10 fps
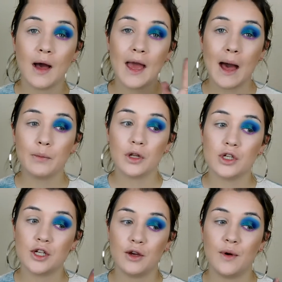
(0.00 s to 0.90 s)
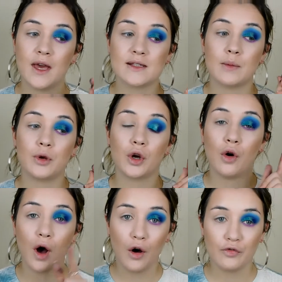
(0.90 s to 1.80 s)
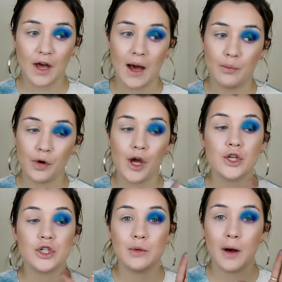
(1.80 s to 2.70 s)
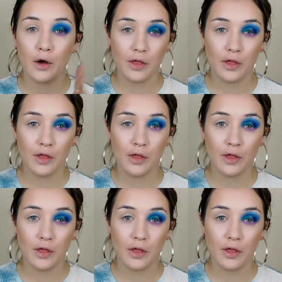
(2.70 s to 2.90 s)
So what I am going to do is I'm going to go off camera,